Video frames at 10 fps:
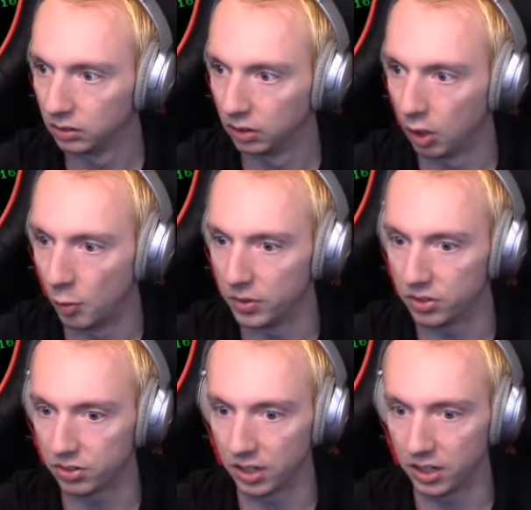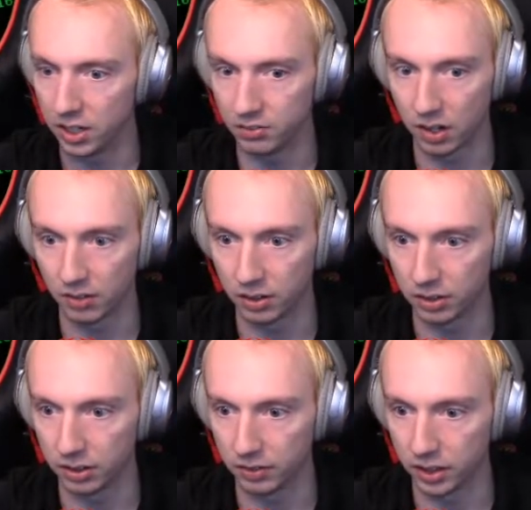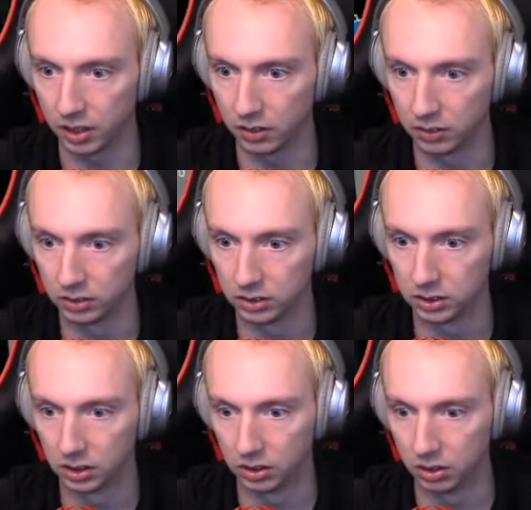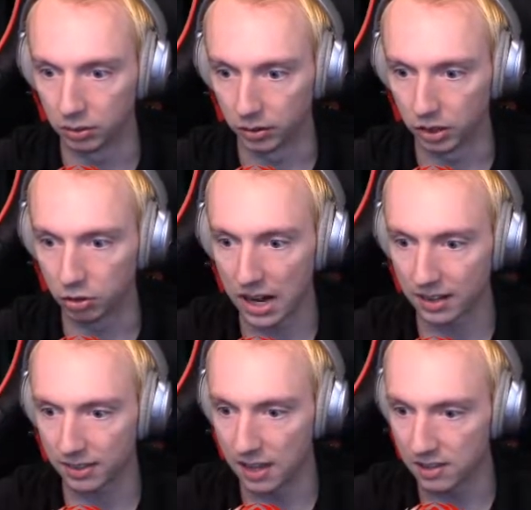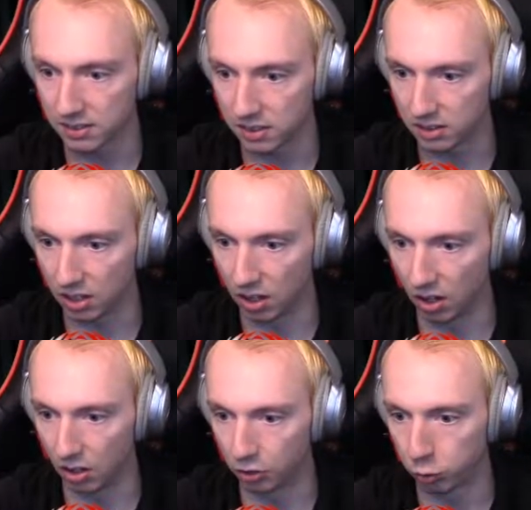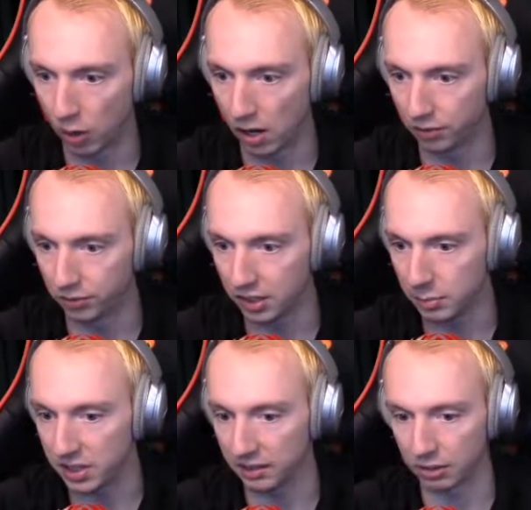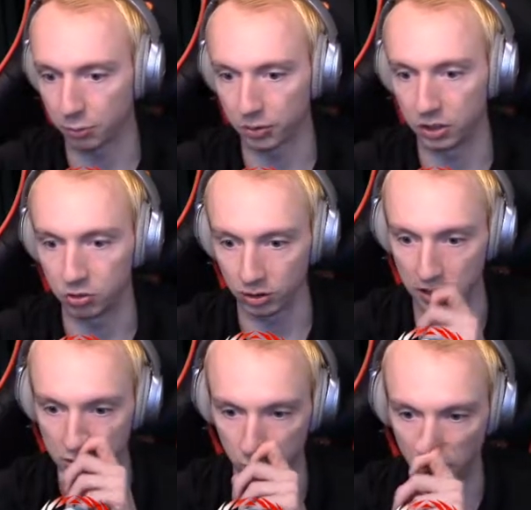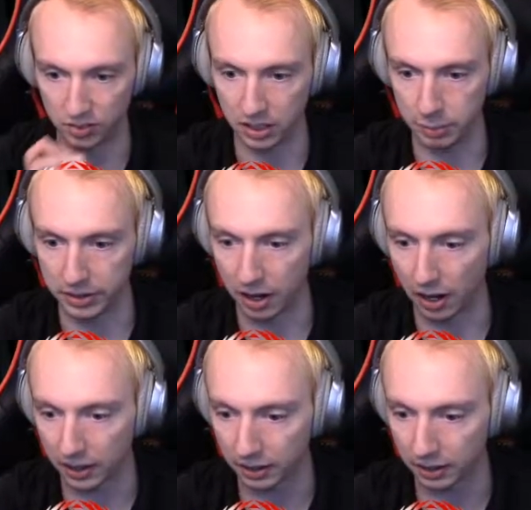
Open descent 8,500, there we go. So we're going to track this until 12 DME, and that's when we're going to join that 12 DME arc.